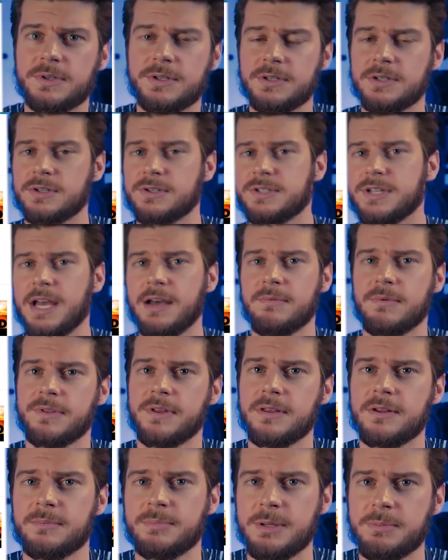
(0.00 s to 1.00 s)
you can chat with
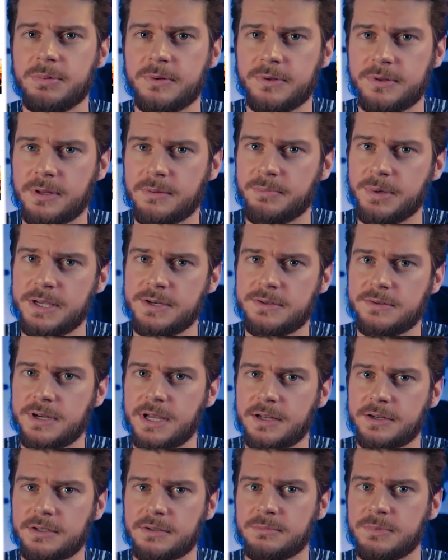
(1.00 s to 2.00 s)
other people in the
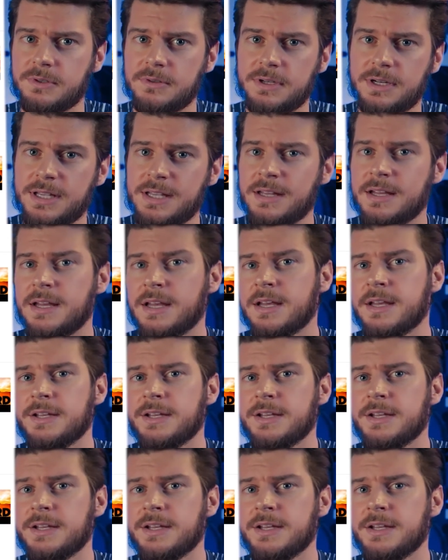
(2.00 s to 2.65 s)
Patreon community.